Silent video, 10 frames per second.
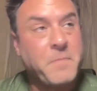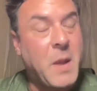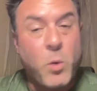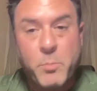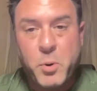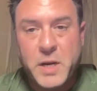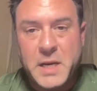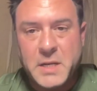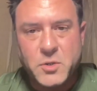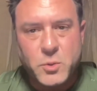and we're
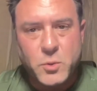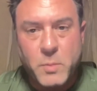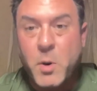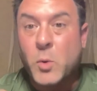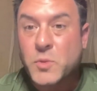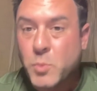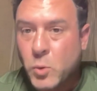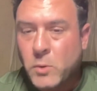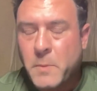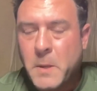putting into a bonus
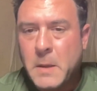pool.